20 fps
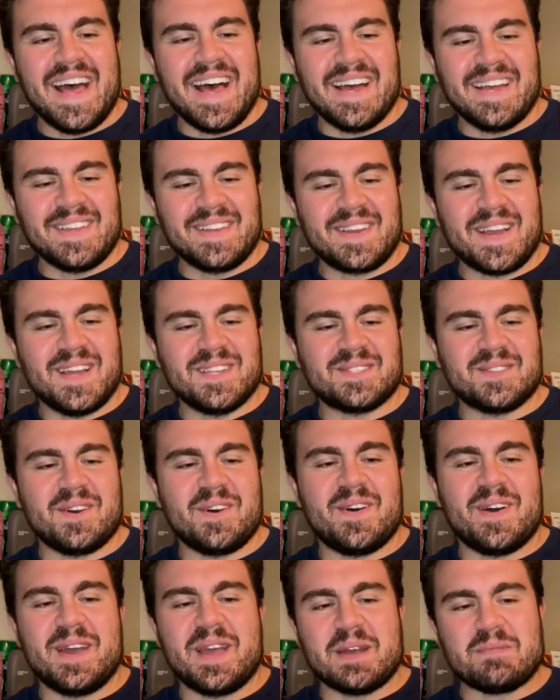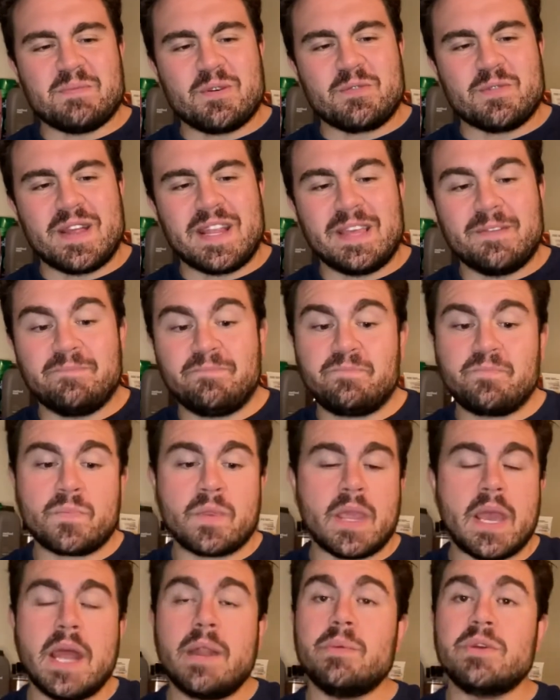You guys know how I am already.
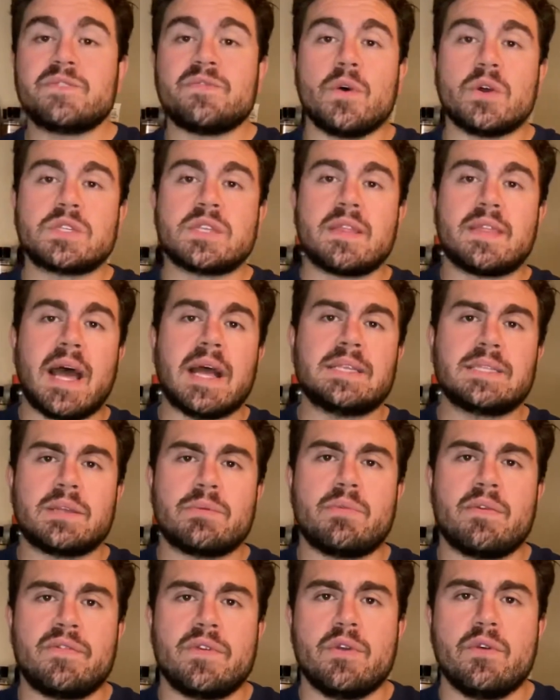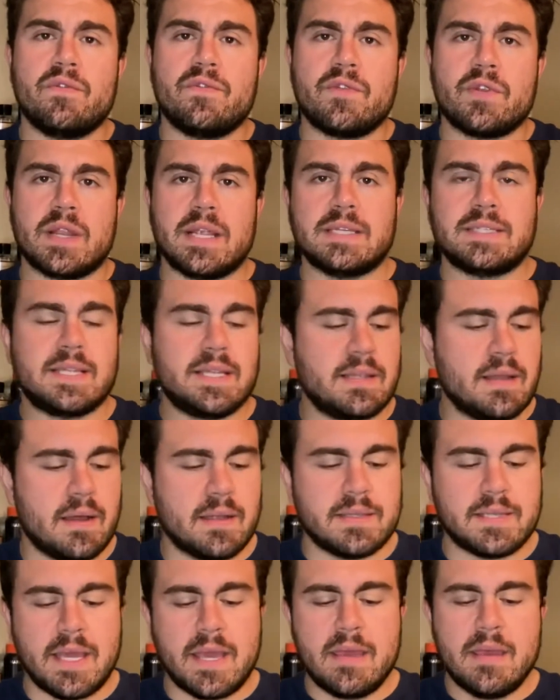Anyways, folks, that's the review for Nesti
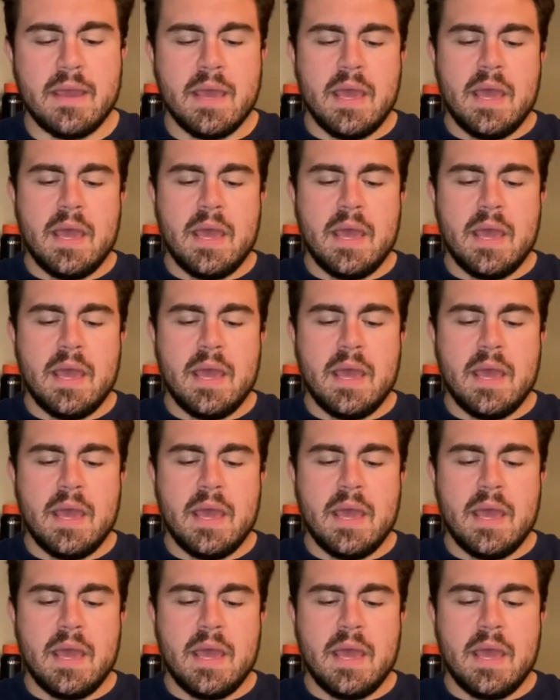Dante.